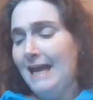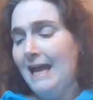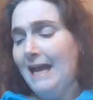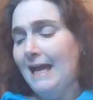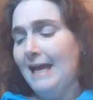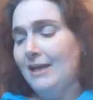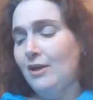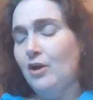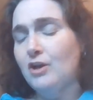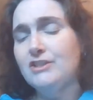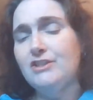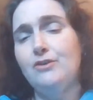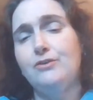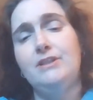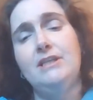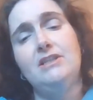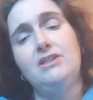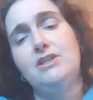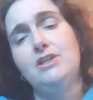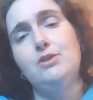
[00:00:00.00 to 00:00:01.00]
I also
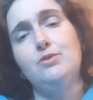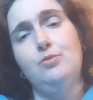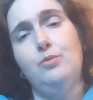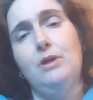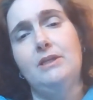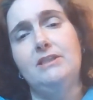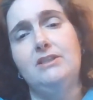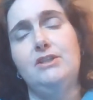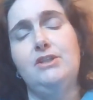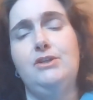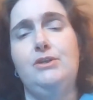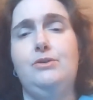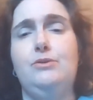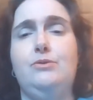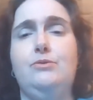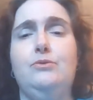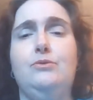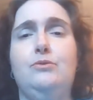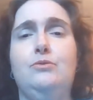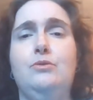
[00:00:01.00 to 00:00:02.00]
did just want
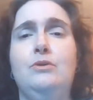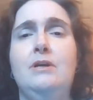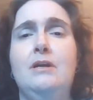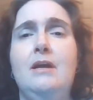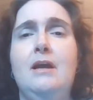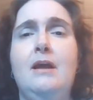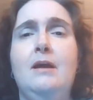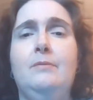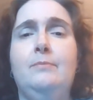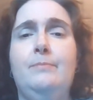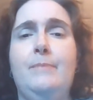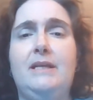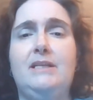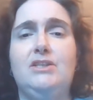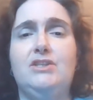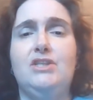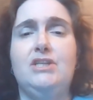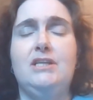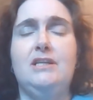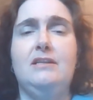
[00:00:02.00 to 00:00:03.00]
to
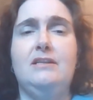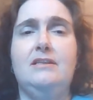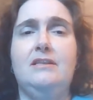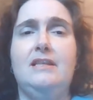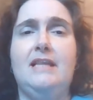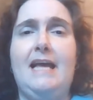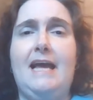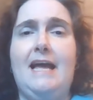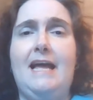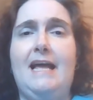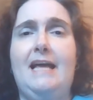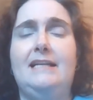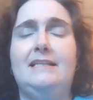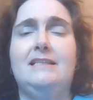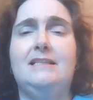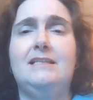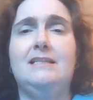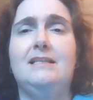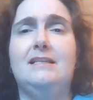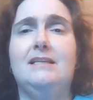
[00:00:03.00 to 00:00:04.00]
mention
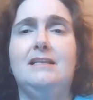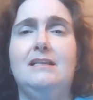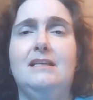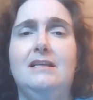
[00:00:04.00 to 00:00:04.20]
that,